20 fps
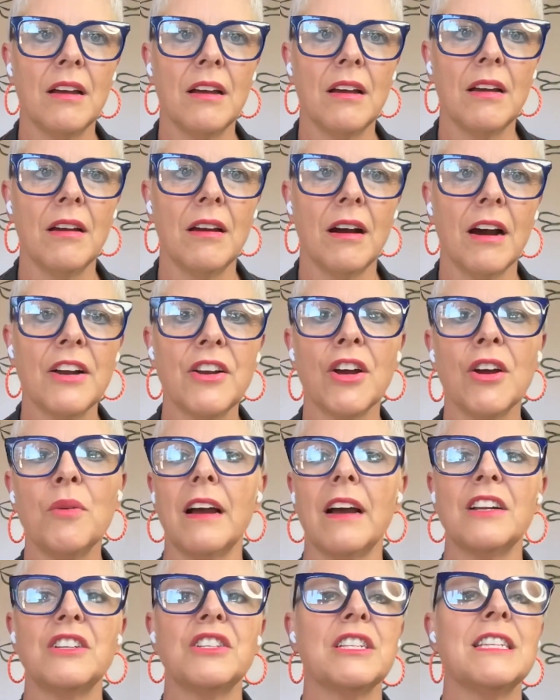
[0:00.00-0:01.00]
I
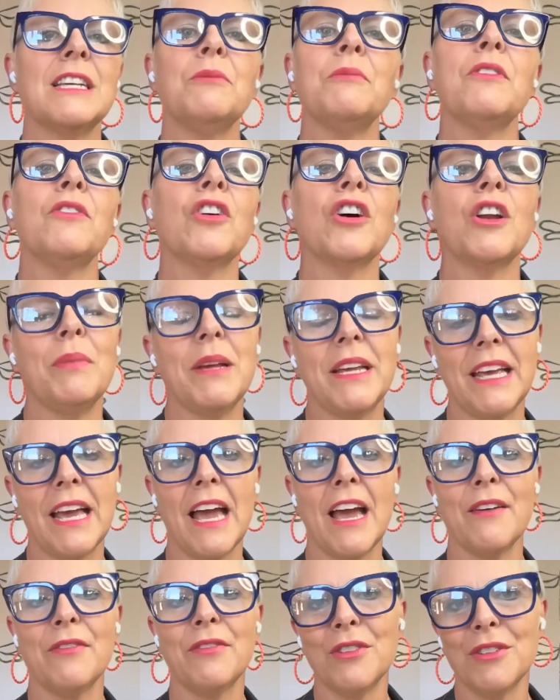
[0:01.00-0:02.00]
just think we've got to be
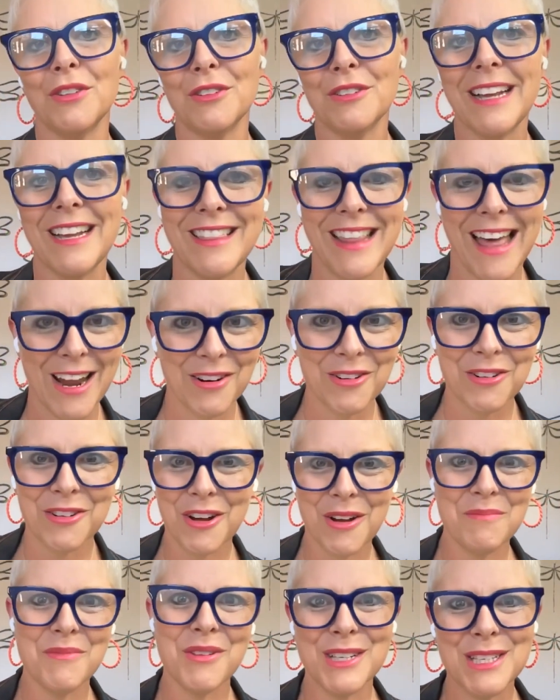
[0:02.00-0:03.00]
careful in that
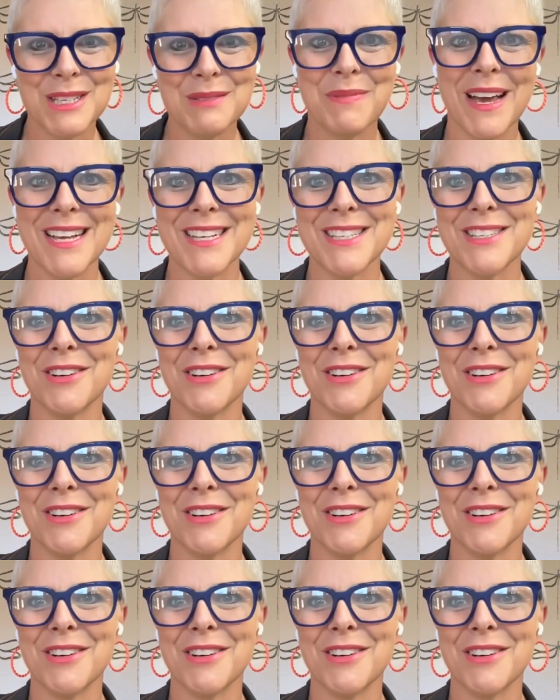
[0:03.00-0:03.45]
autoimmune space,